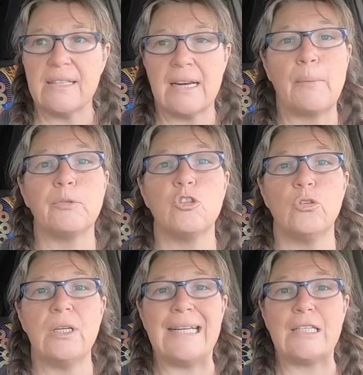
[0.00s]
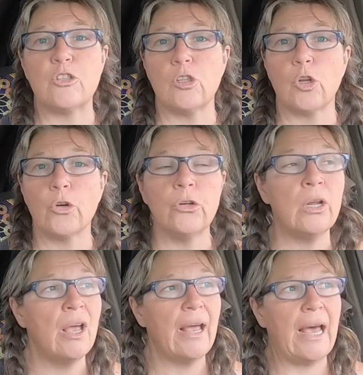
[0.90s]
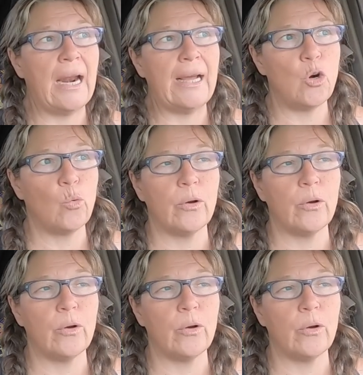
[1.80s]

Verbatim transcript: is an opportunity to learn and I don't